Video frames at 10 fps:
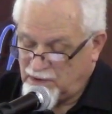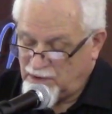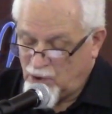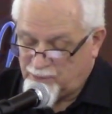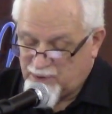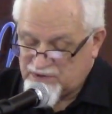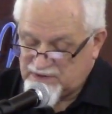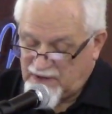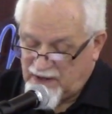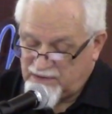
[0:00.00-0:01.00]
No
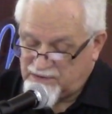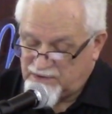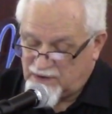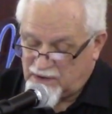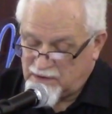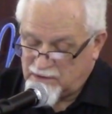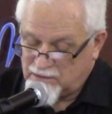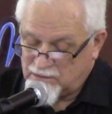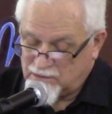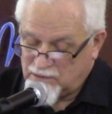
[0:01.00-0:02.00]
person had to die.
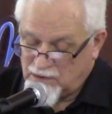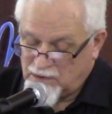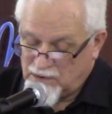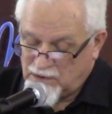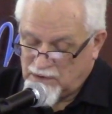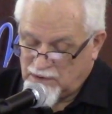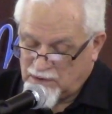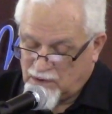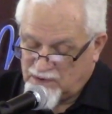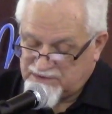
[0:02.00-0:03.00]

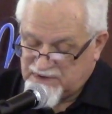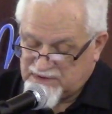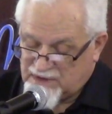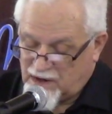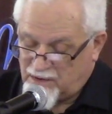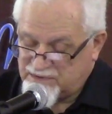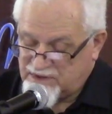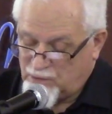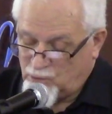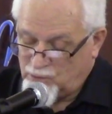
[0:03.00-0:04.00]
God's desire is
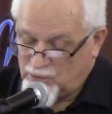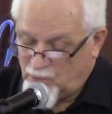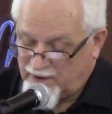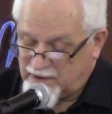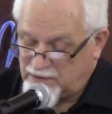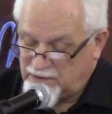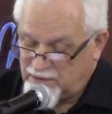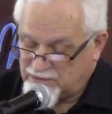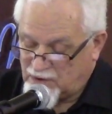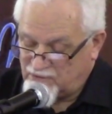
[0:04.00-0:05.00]
that the wicked
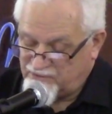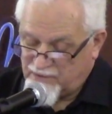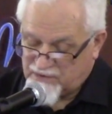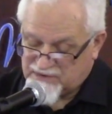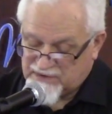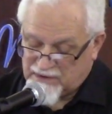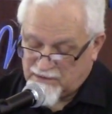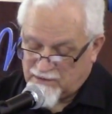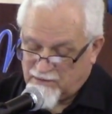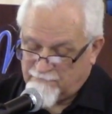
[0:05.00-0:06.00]
turn from their
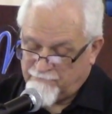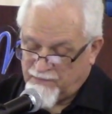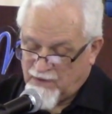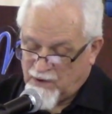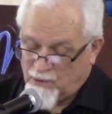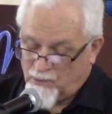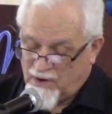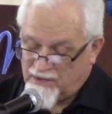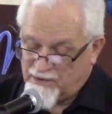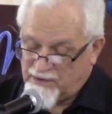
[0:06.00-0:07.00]
sin
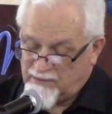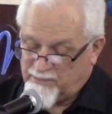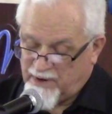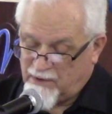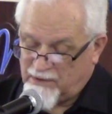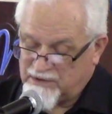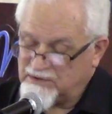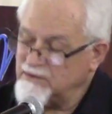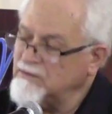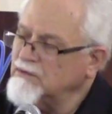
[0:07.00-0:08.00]
rather than
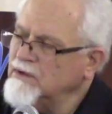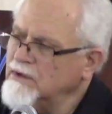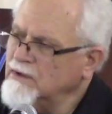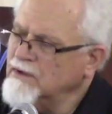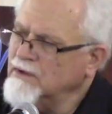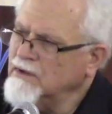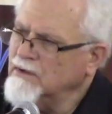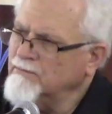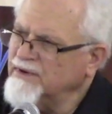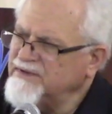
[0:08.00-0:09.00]
perish.
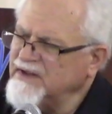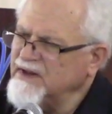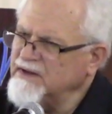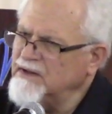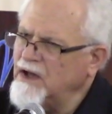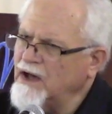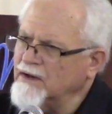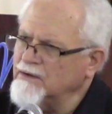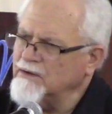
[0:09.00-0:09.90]
But they did not.